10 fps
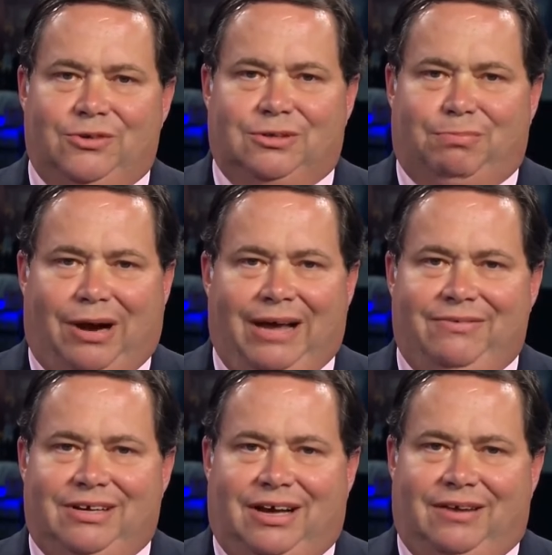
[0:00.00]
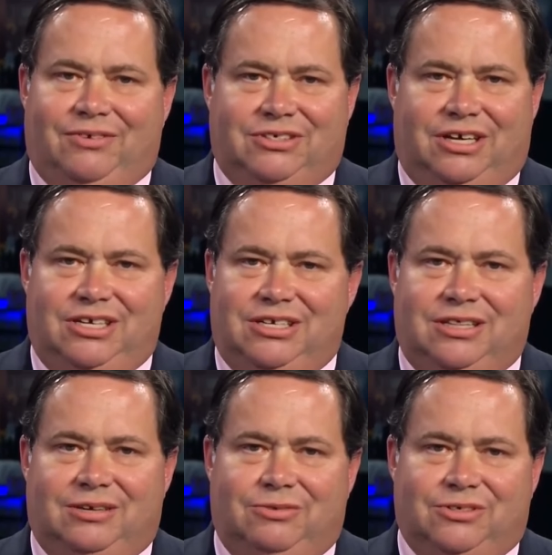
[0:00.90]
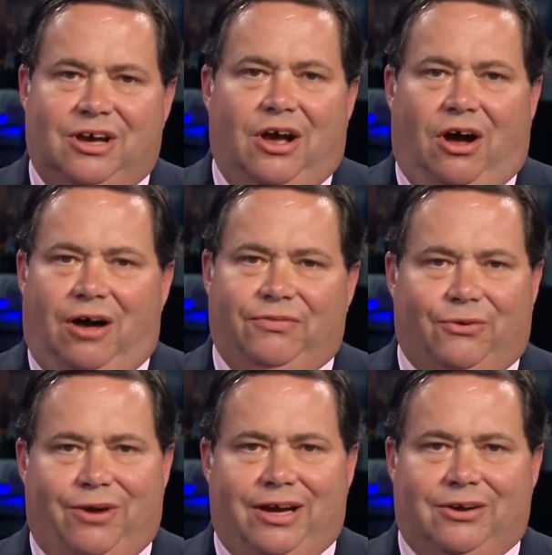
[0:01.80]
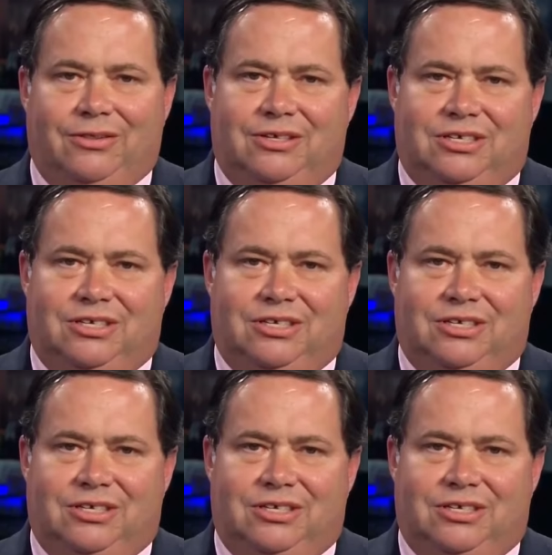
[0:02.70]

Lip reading: It was a private conversation that was off the record.